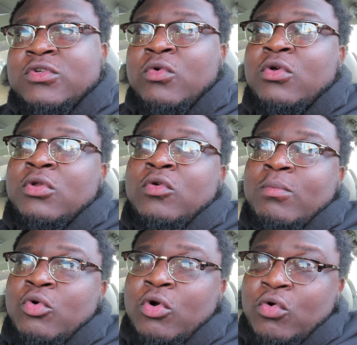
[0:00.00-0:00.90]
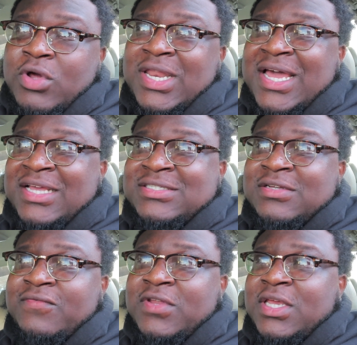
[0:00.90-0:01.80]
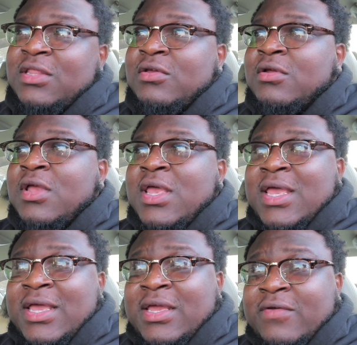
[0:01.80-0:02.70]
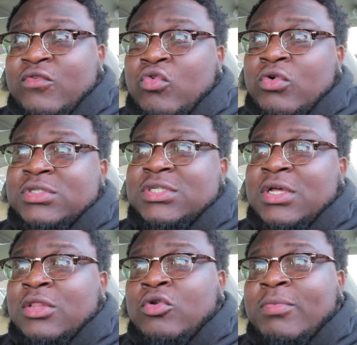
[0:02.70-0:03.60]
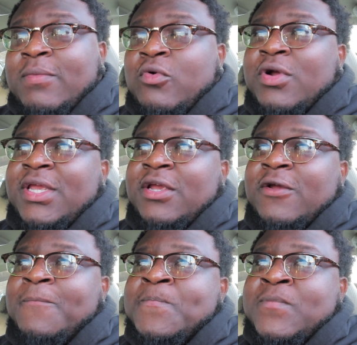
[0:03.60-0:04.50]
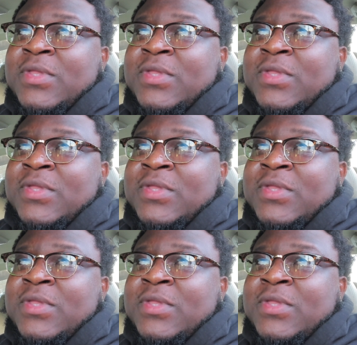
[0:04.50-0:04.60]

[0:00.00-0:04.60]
So we're going to do more online stuff together and, of course, a little bit more here.